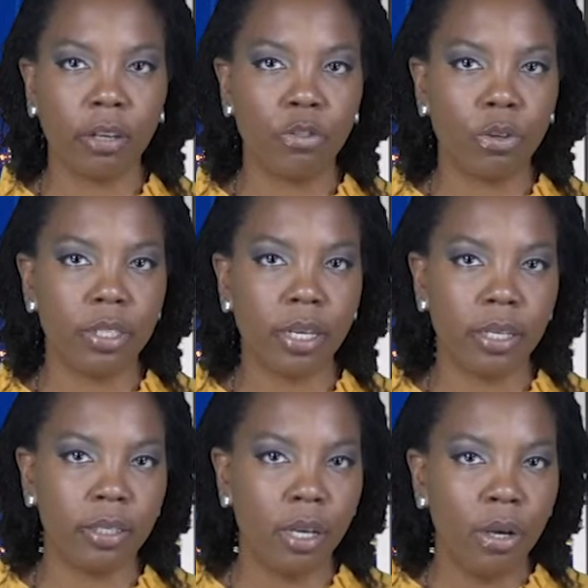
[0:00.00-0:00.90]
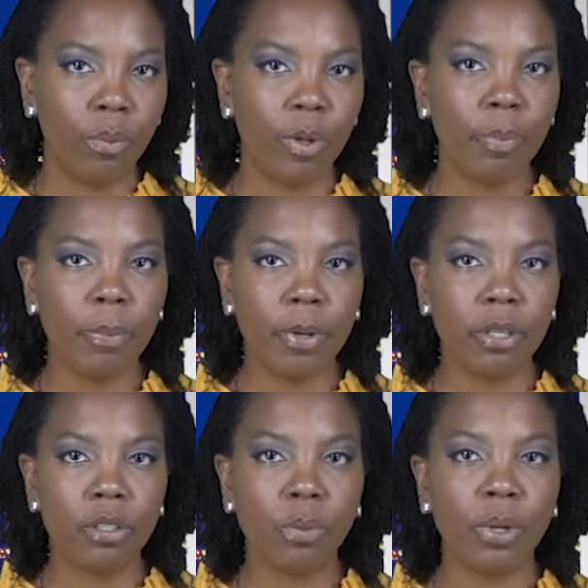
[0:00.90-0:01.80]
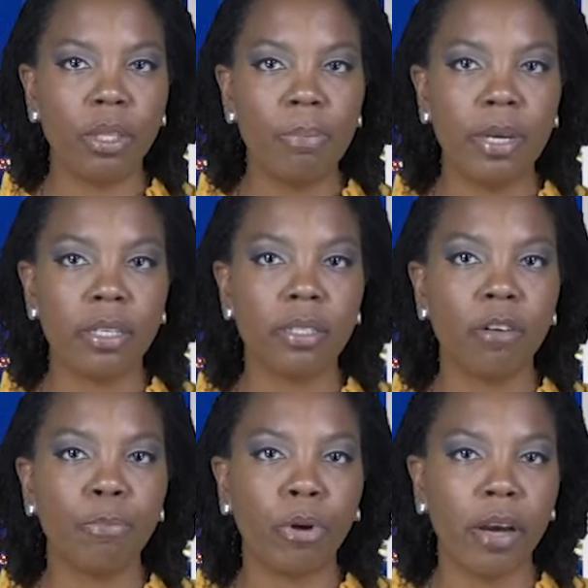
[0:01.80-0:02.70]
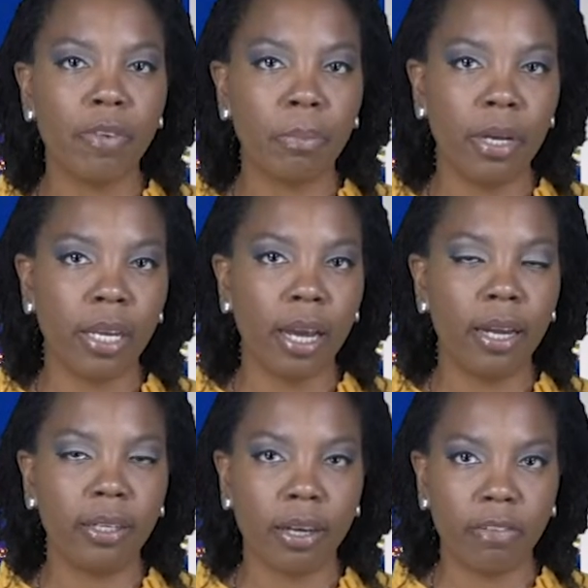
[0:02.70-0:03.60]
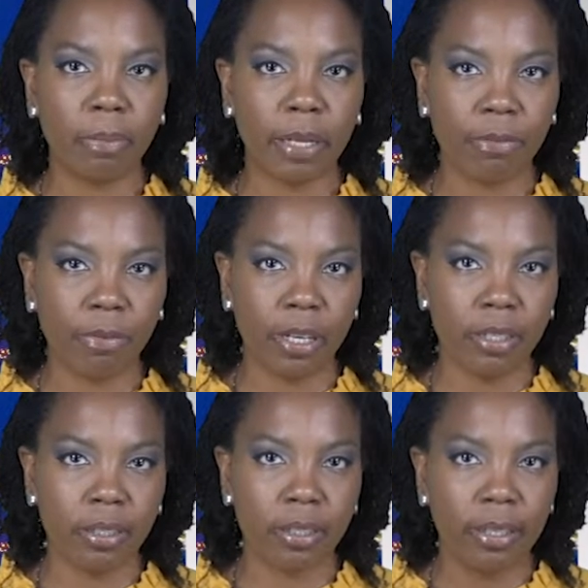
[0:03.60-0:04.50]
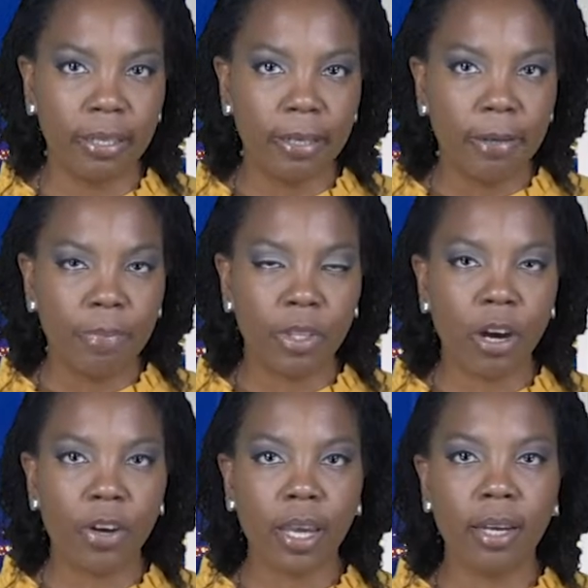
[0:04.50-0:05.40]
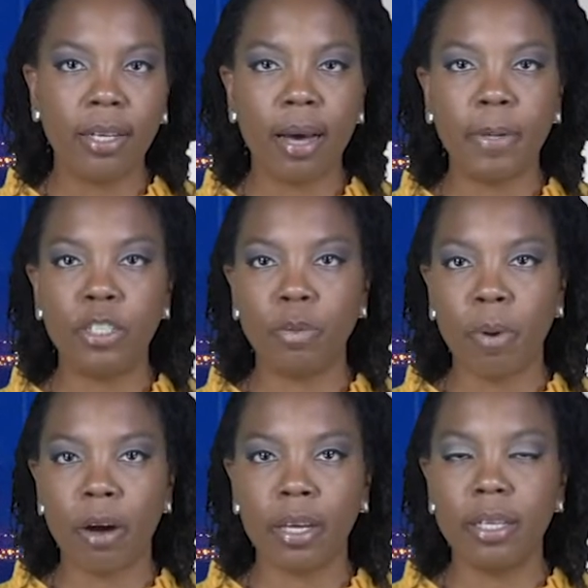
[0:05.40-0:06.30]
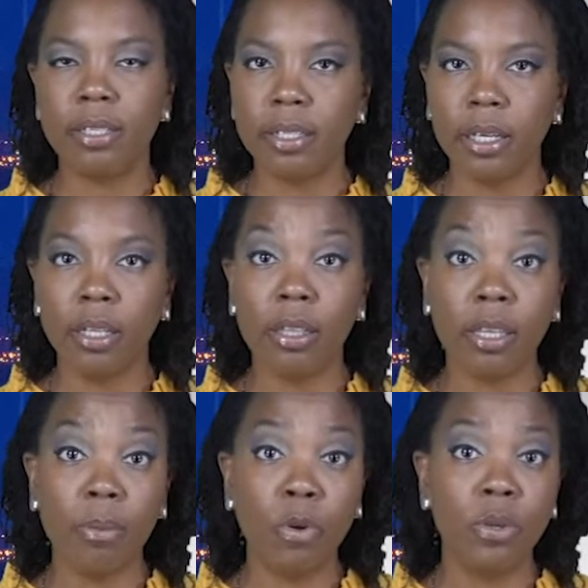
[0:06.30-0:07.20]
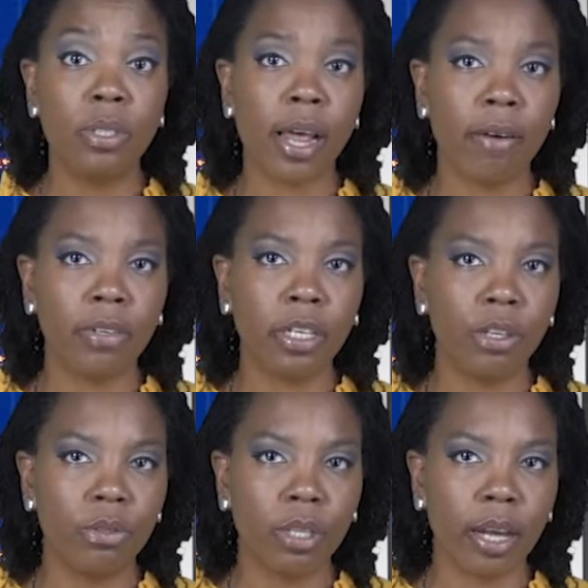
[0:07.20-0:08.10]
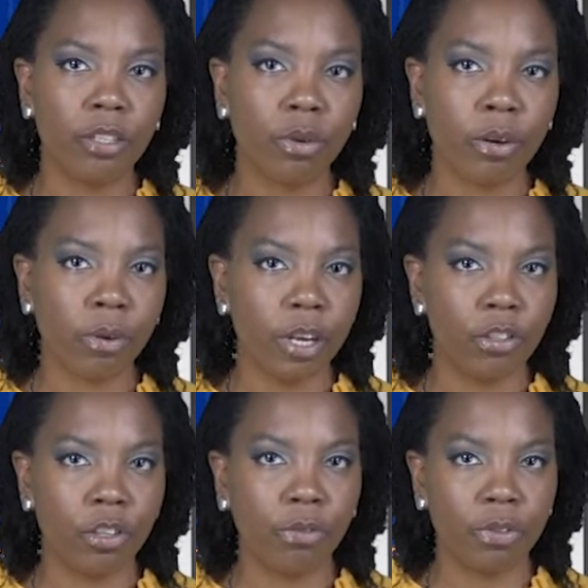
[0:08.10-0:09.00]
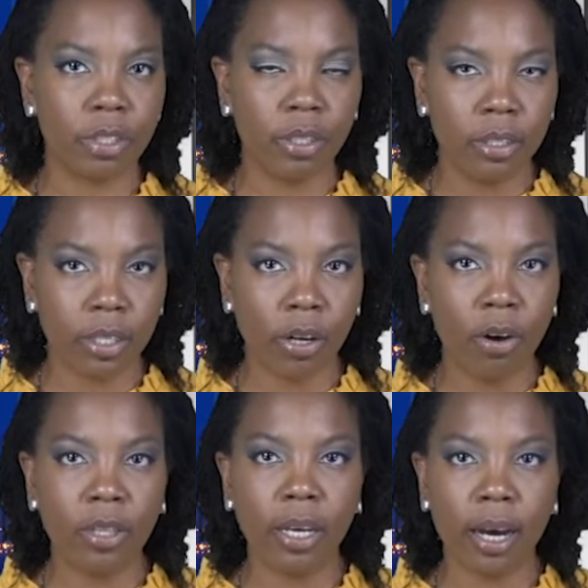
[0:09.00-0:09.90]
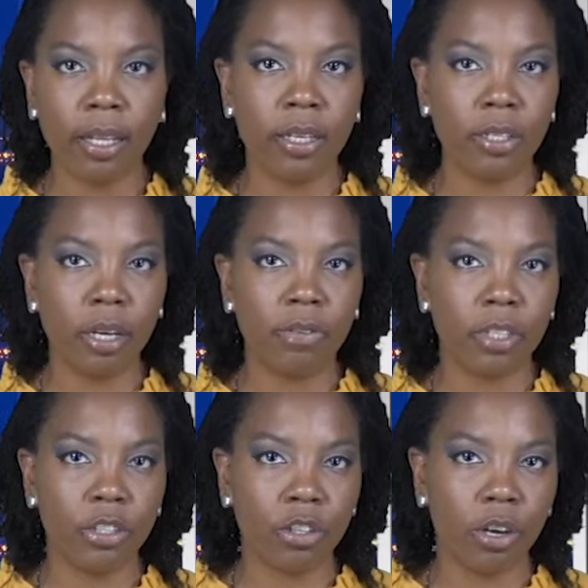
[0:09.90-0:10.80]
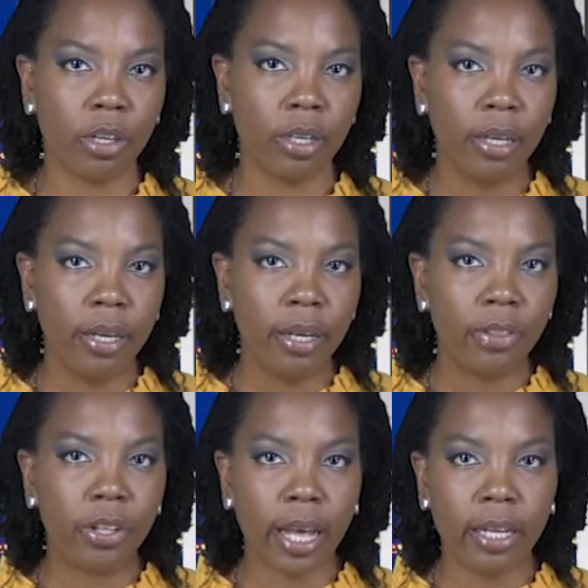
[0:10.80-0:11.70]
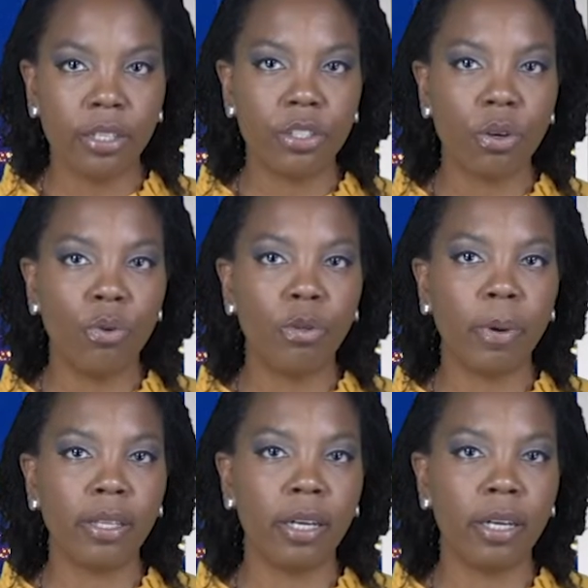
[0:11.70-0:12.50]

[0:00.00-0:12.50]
Lovejoy says, will be built with a mix of private money and government funds. The hurricane-damaged park is still the most heavily utilized recreational facility on the island of St. John. The land is owned by